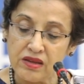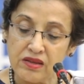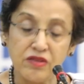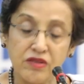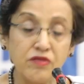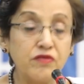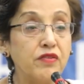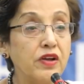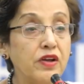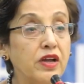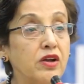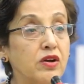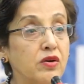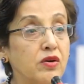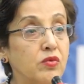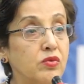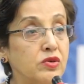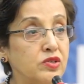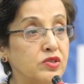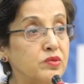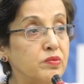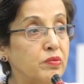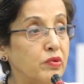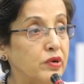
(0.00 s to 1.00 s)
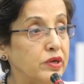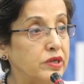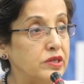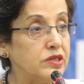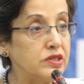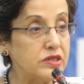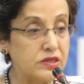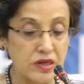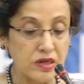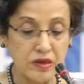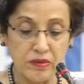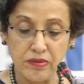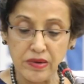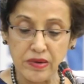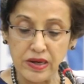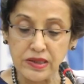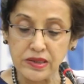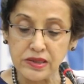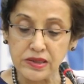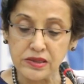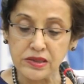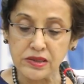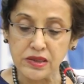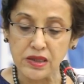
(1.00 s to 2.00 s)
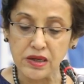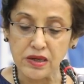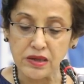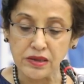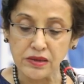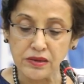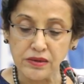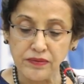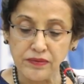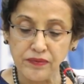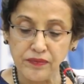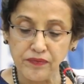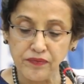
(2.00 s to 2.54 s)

the finger was pointed at Pakistan.